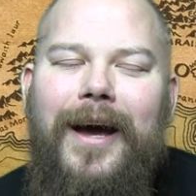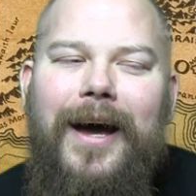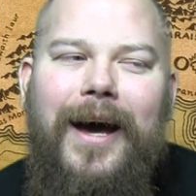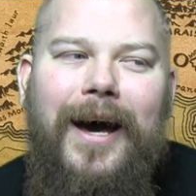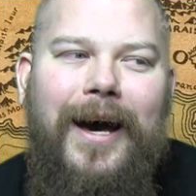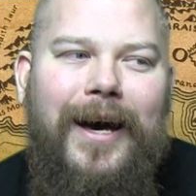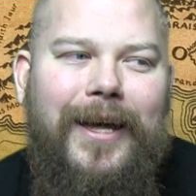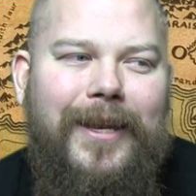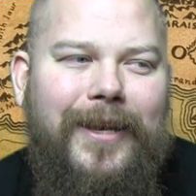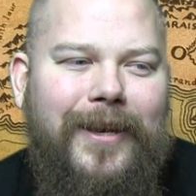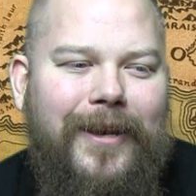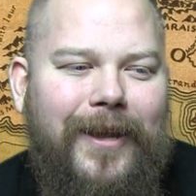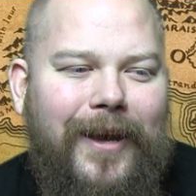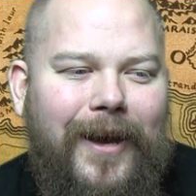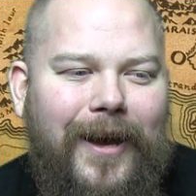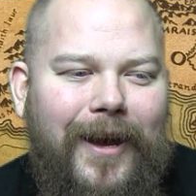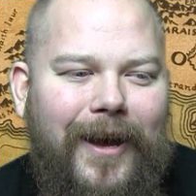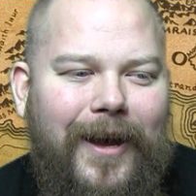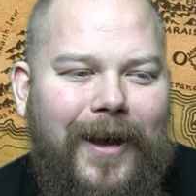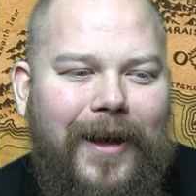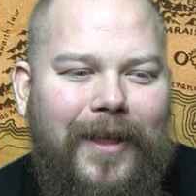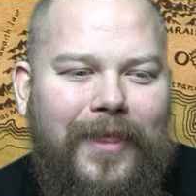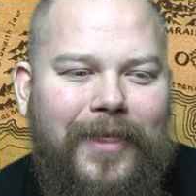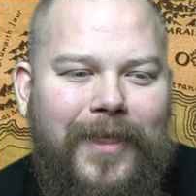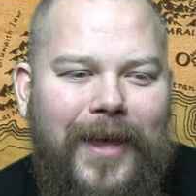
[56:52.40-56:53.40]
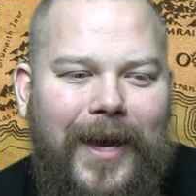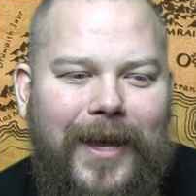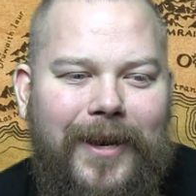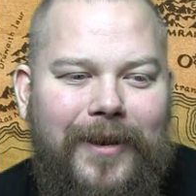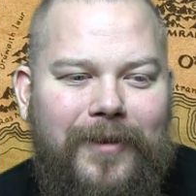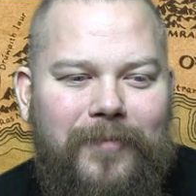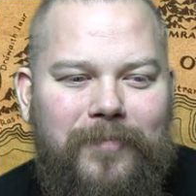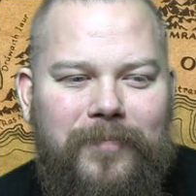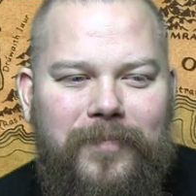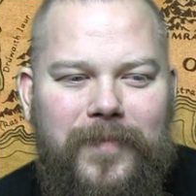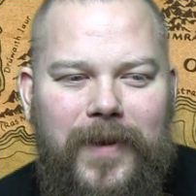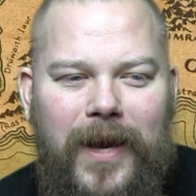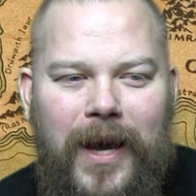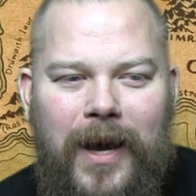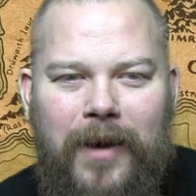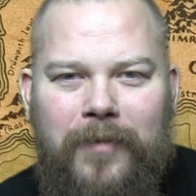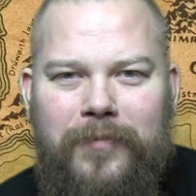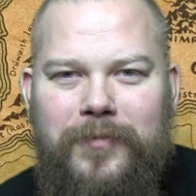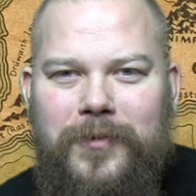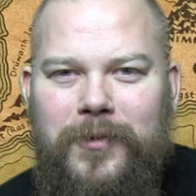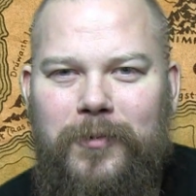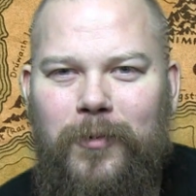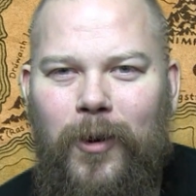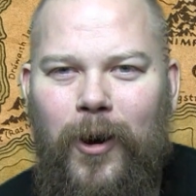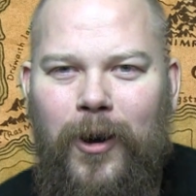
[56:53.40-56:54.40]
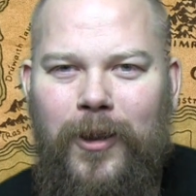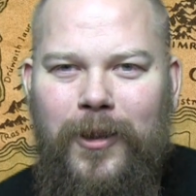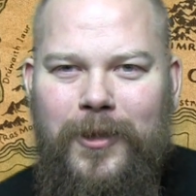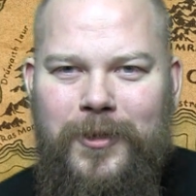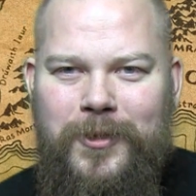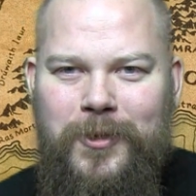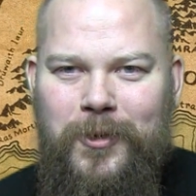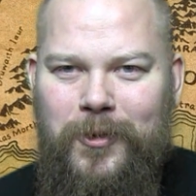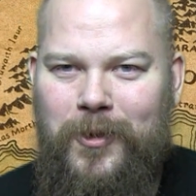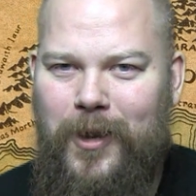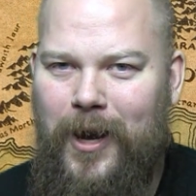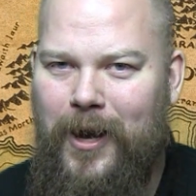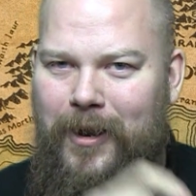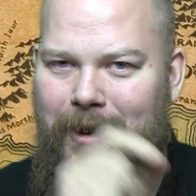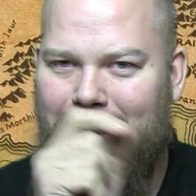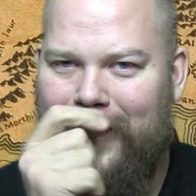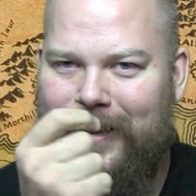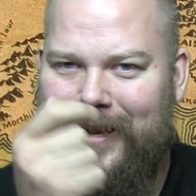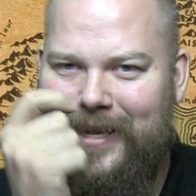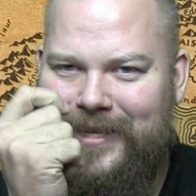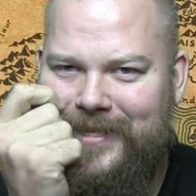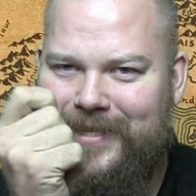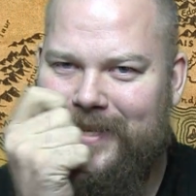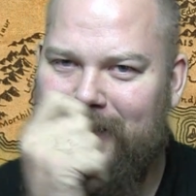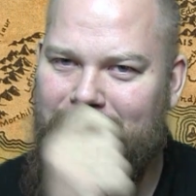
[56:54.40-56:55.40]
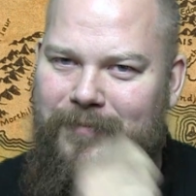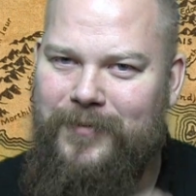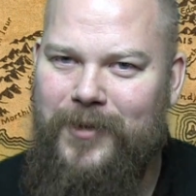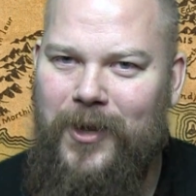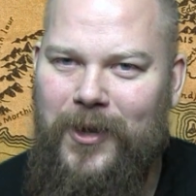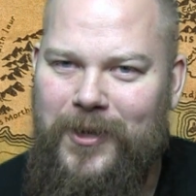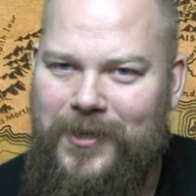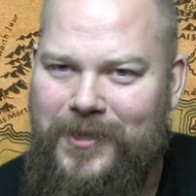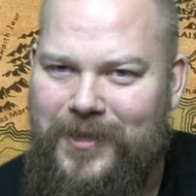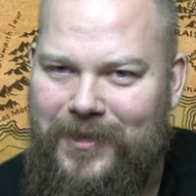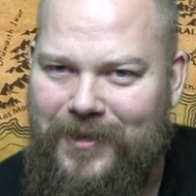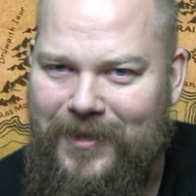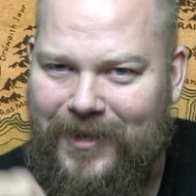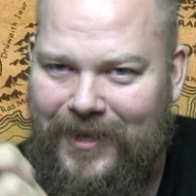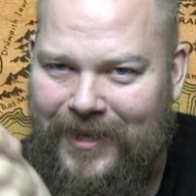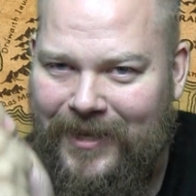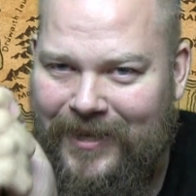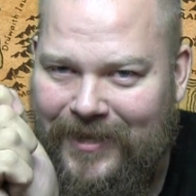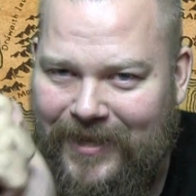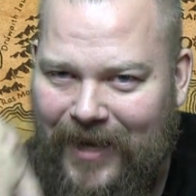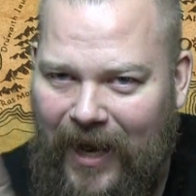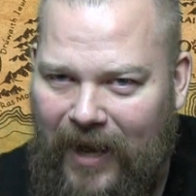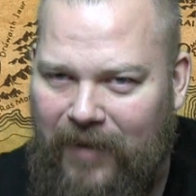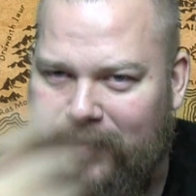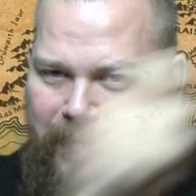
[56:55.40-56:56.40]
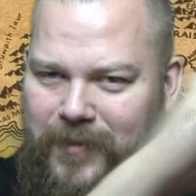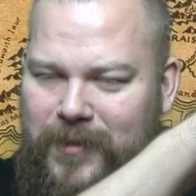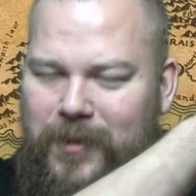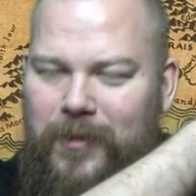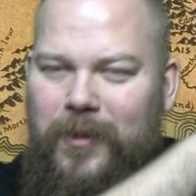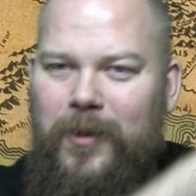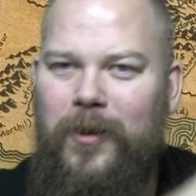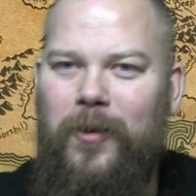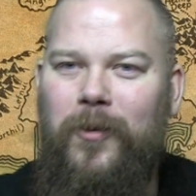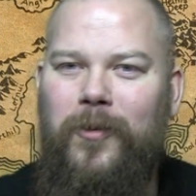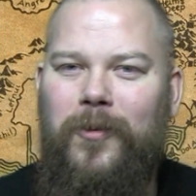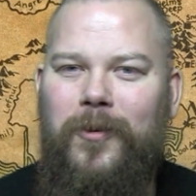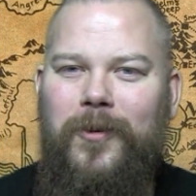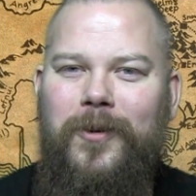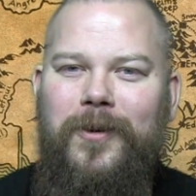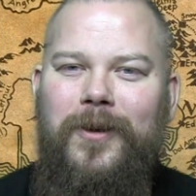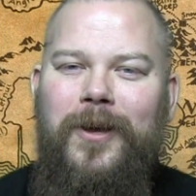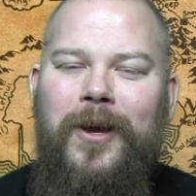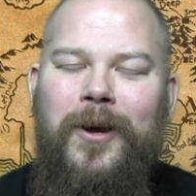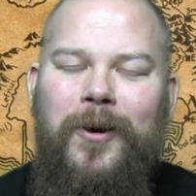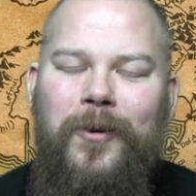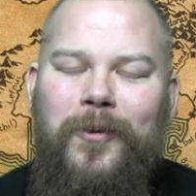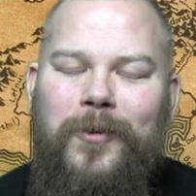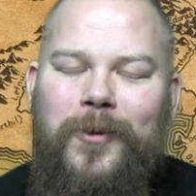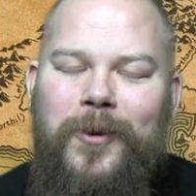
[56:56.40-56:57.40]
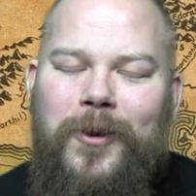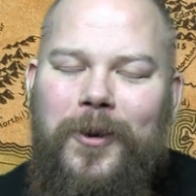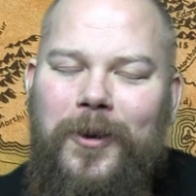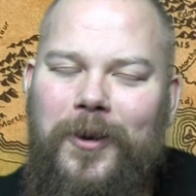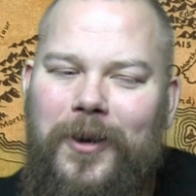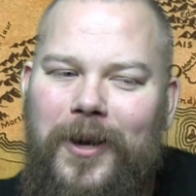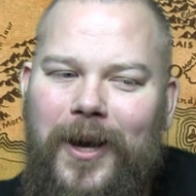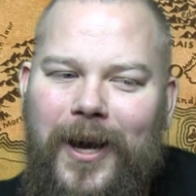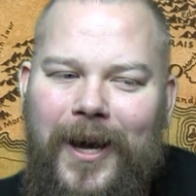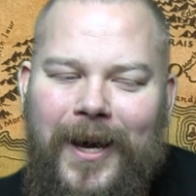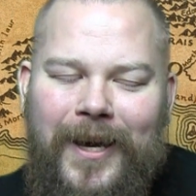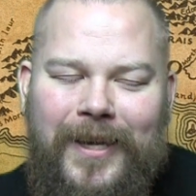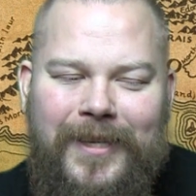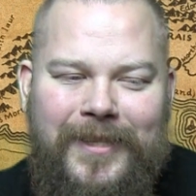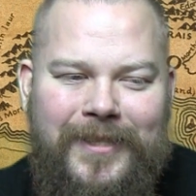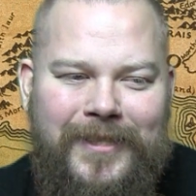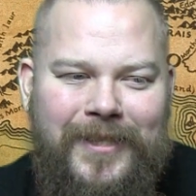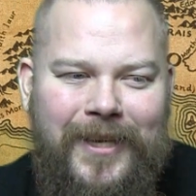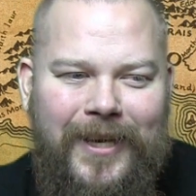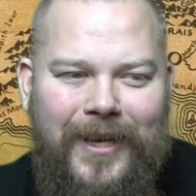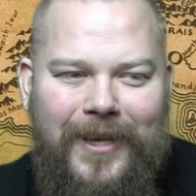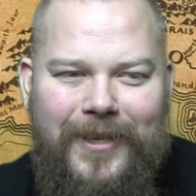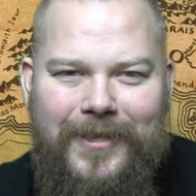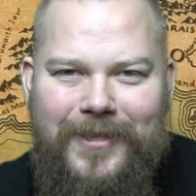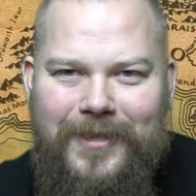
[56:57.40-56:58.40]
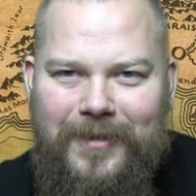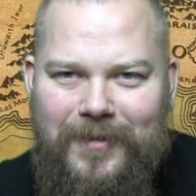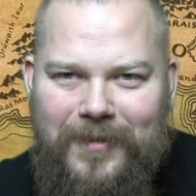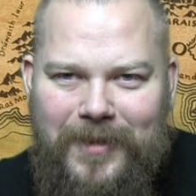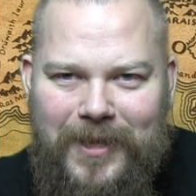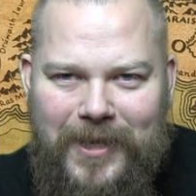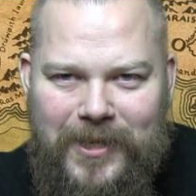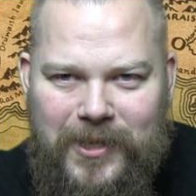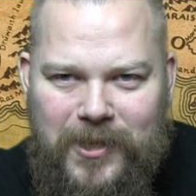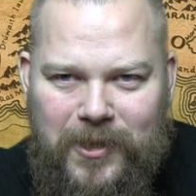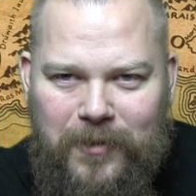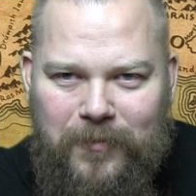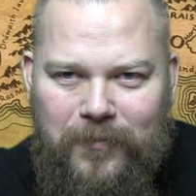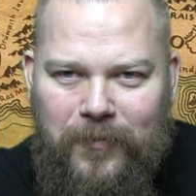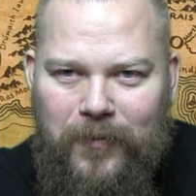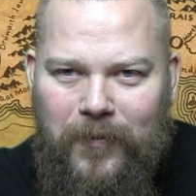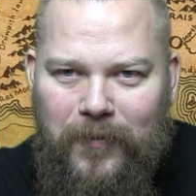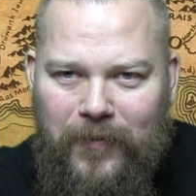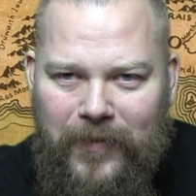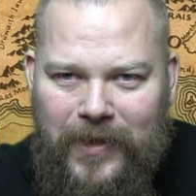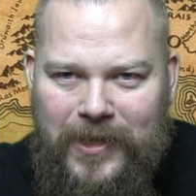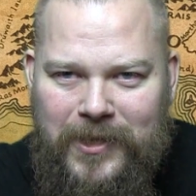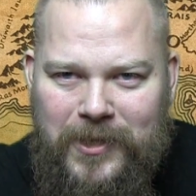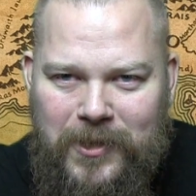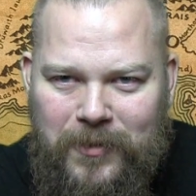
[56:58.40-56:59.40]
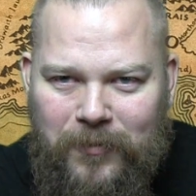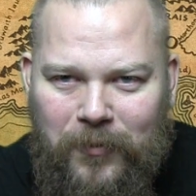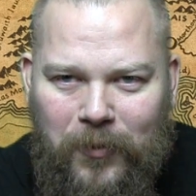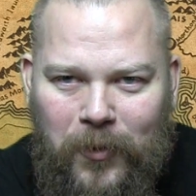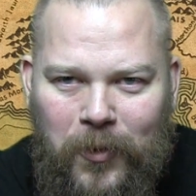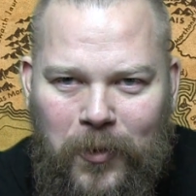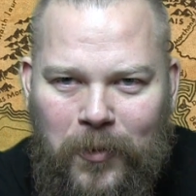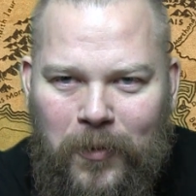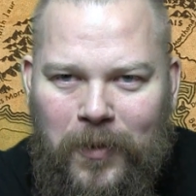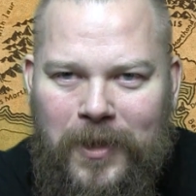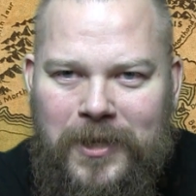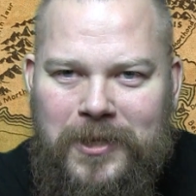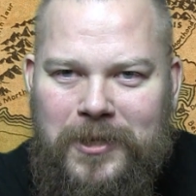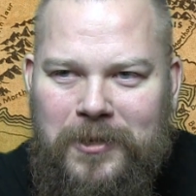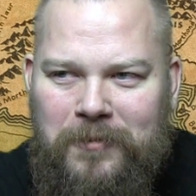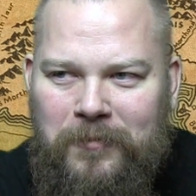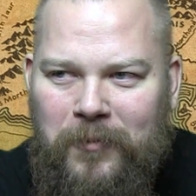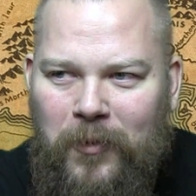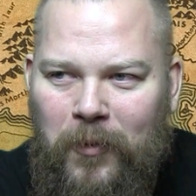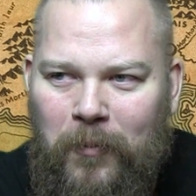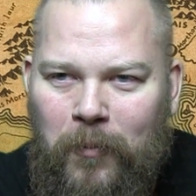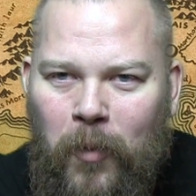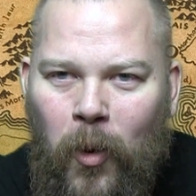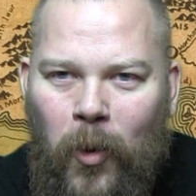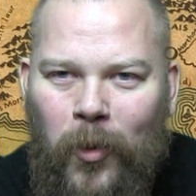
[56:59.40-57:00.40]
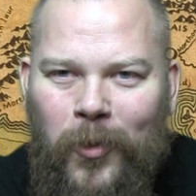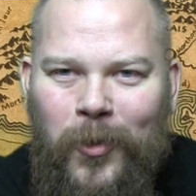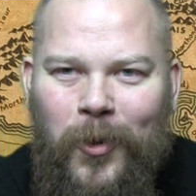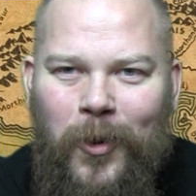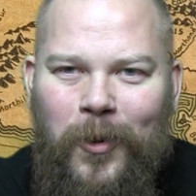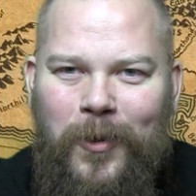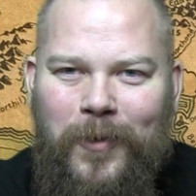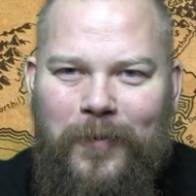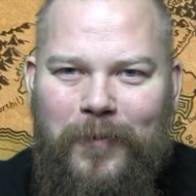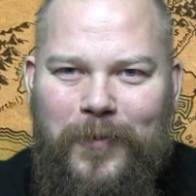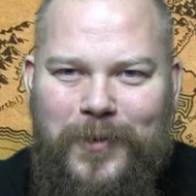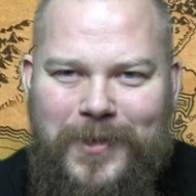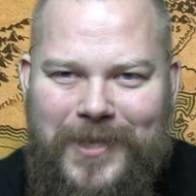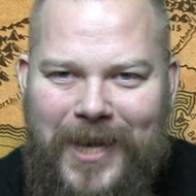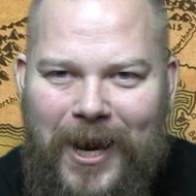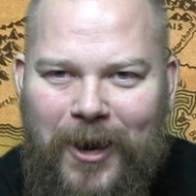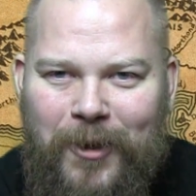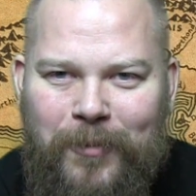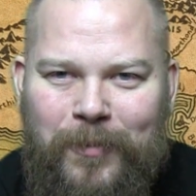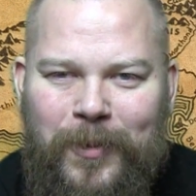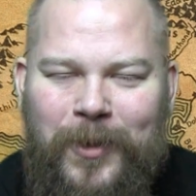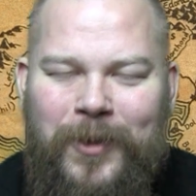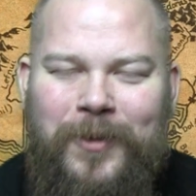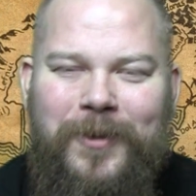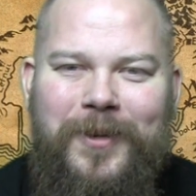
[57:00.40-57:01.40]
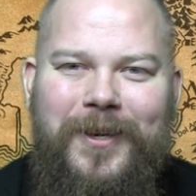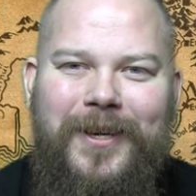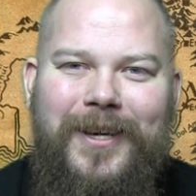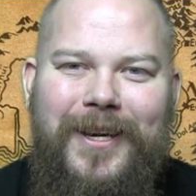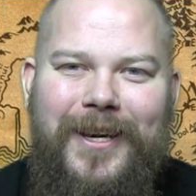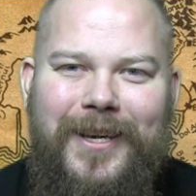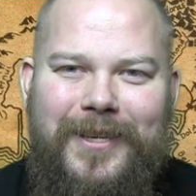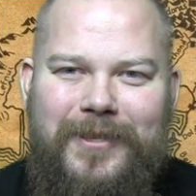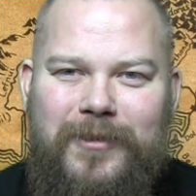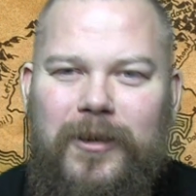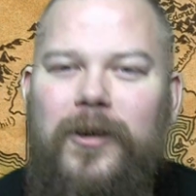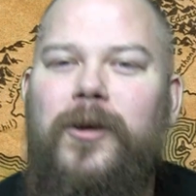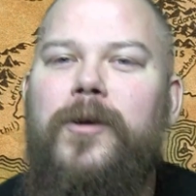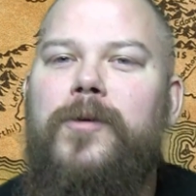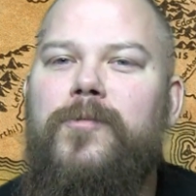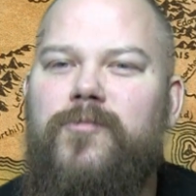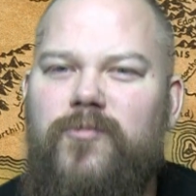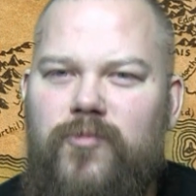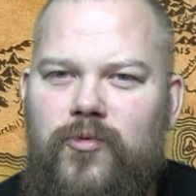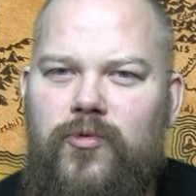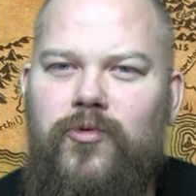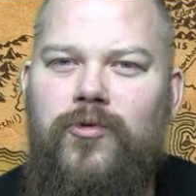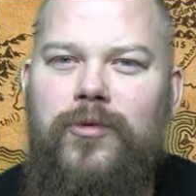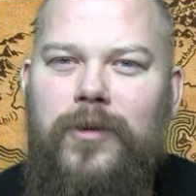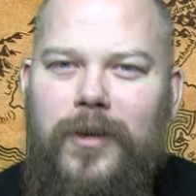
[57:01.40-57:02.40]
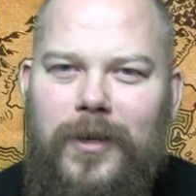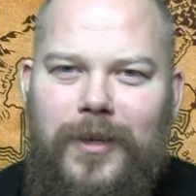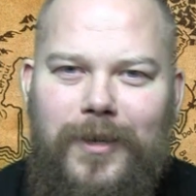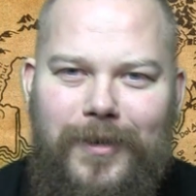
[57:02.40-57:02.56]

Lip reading: And then after a while, I took out an SDF dice and gave to the Uruk, and this is for you. This is for Mordor, for Saruman. It's like, ooh.